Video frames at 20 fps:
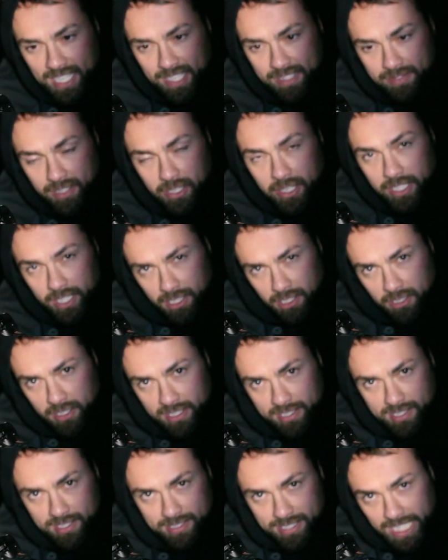Very
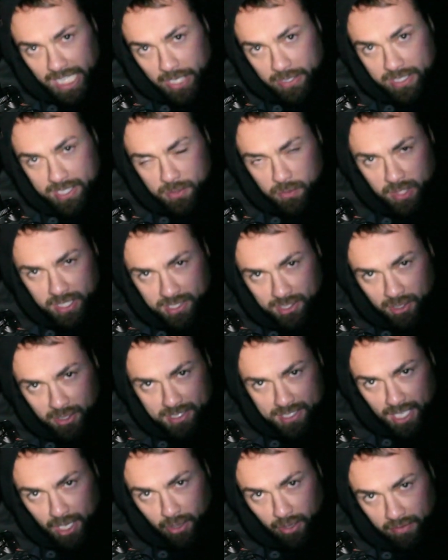curious to see how this one
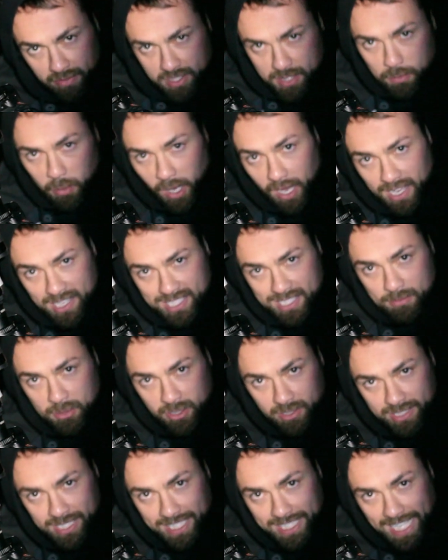turns out, if it's
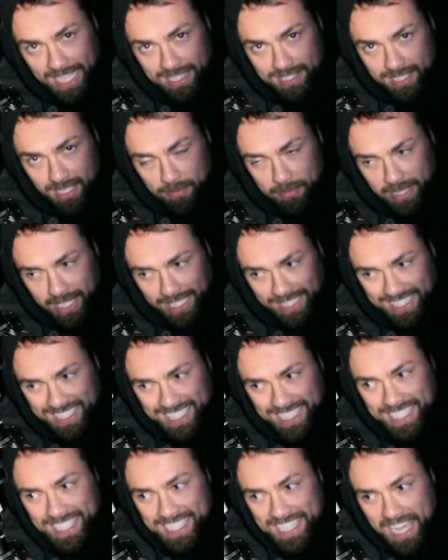possible to get something
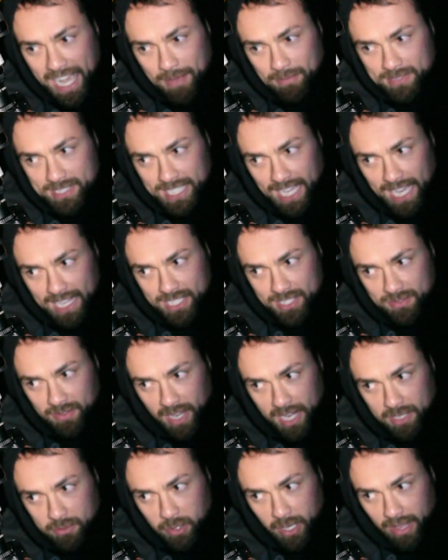I'm
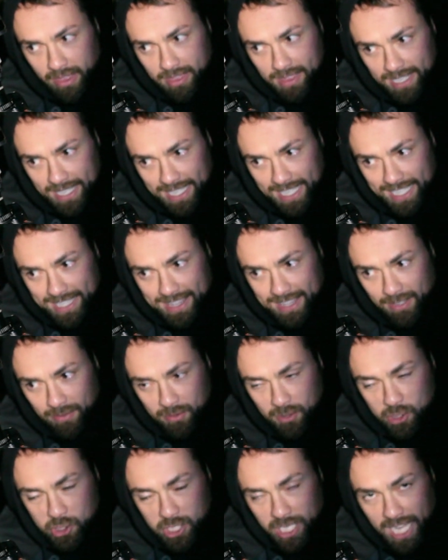satisfied with. Uh, the
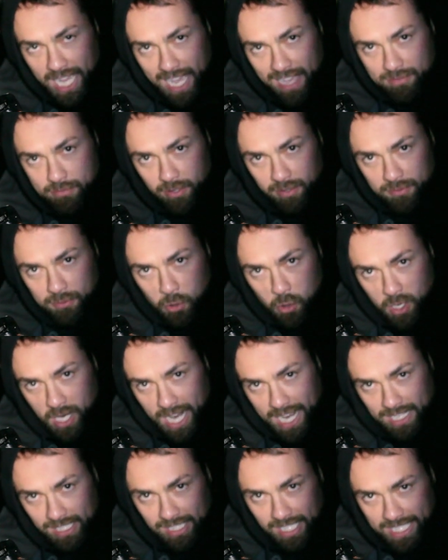version I have before
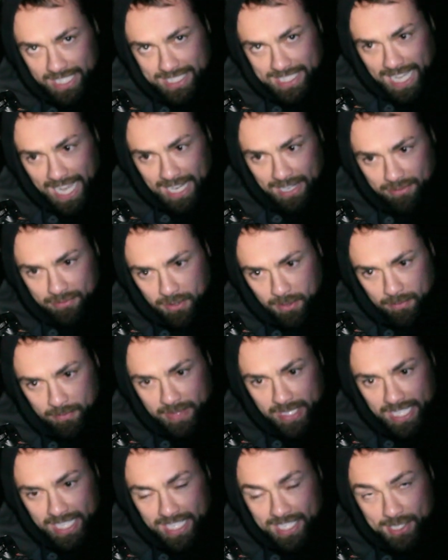had a lot of data from
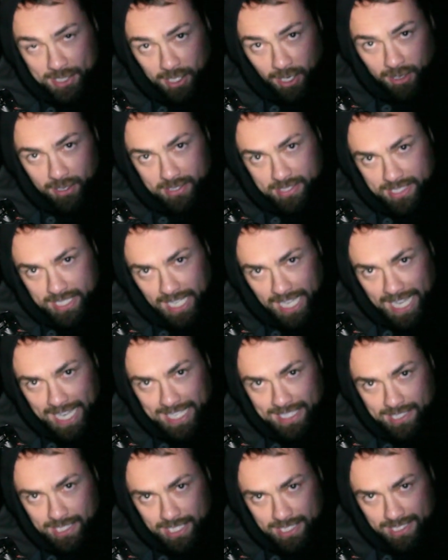dark
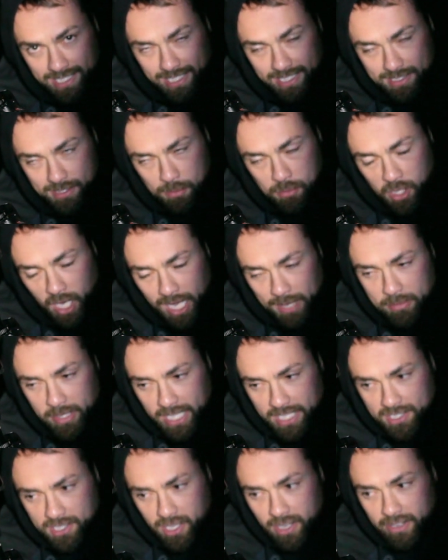skies, because it is a
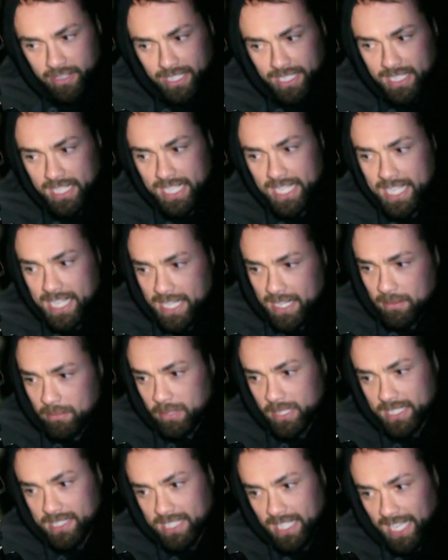broadband target,
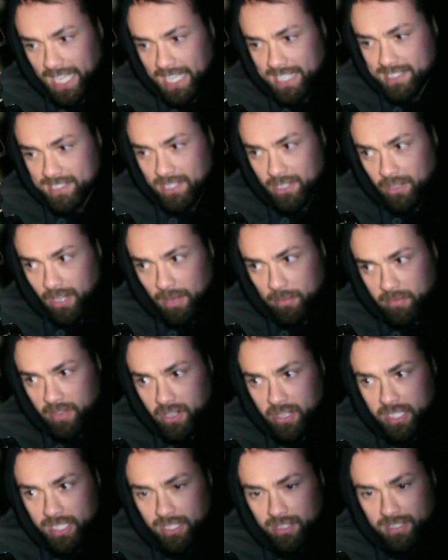but uh, so I'm
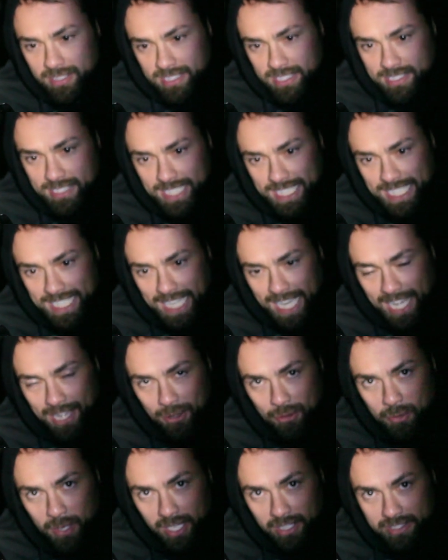very curious to see
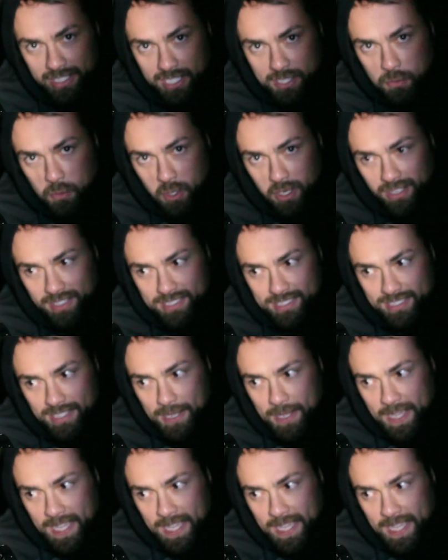how well this works.